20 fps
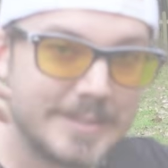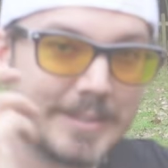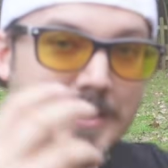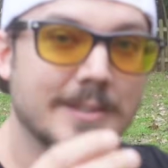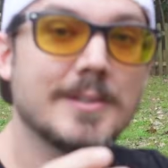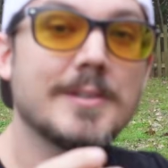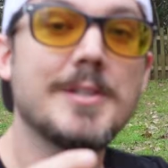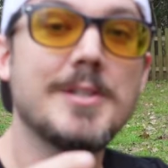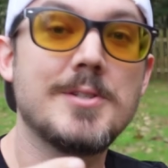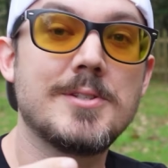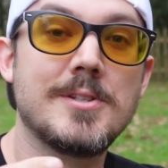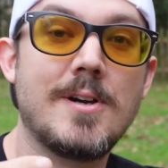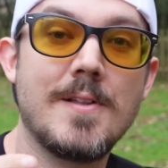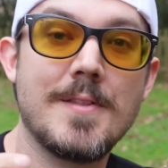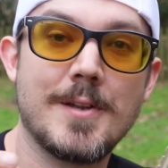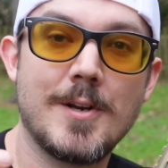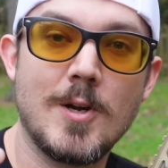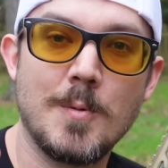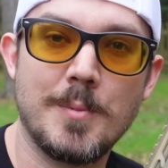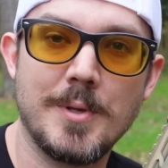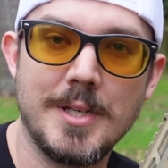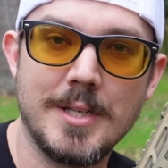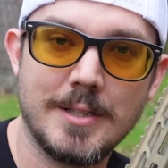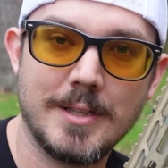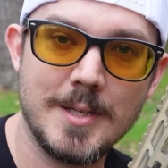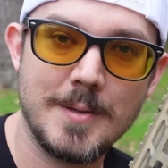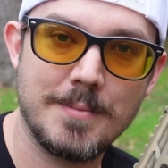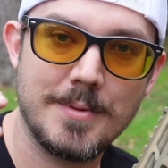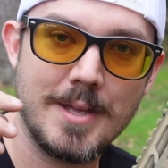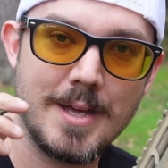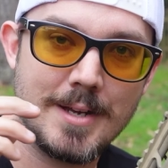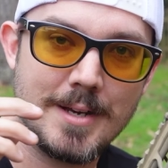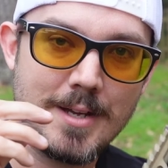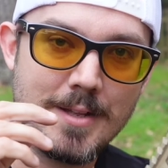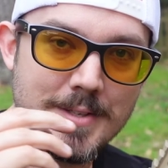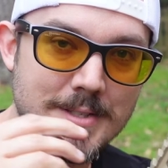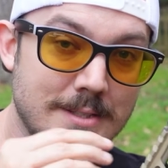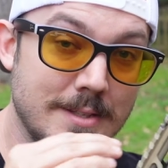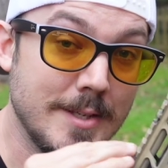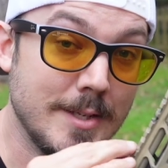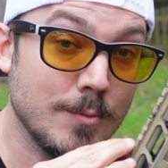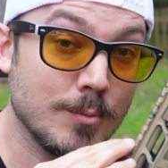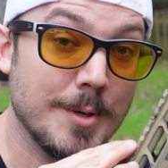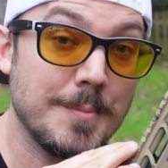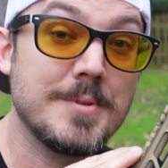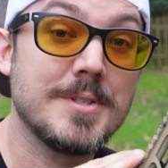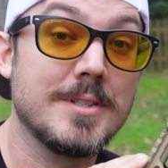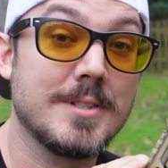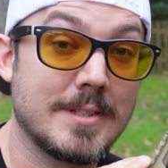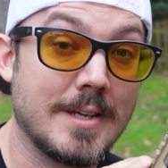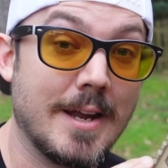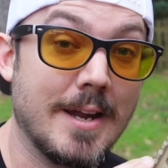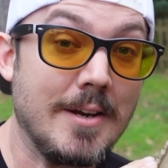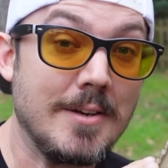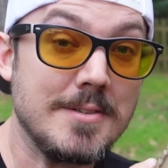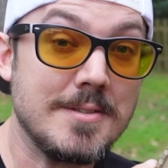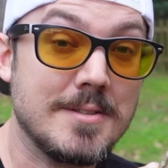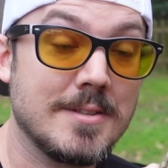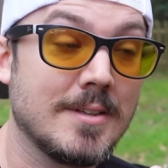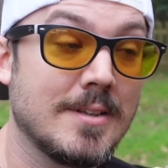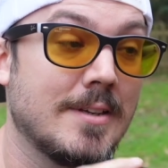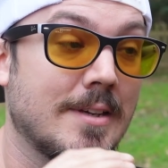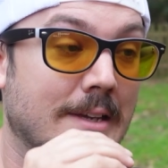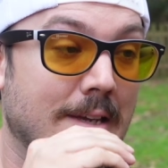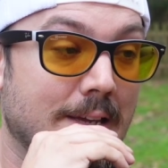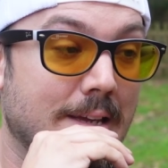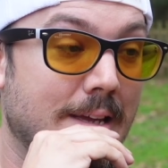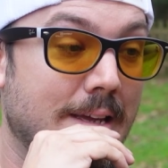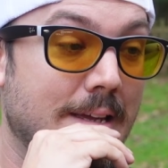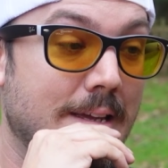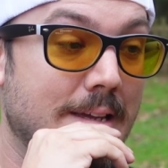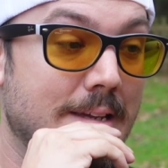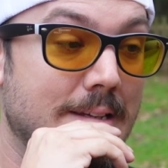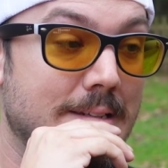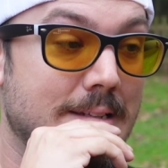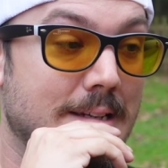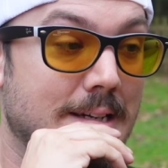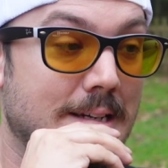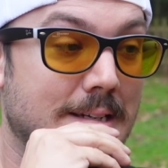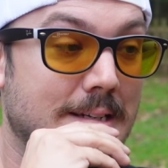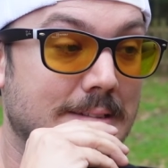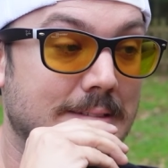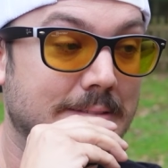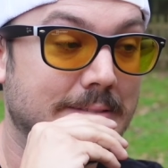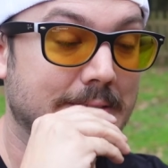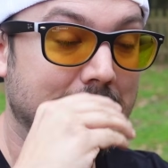Clearly, you saw in that opening clip that this thing rips and tears, and I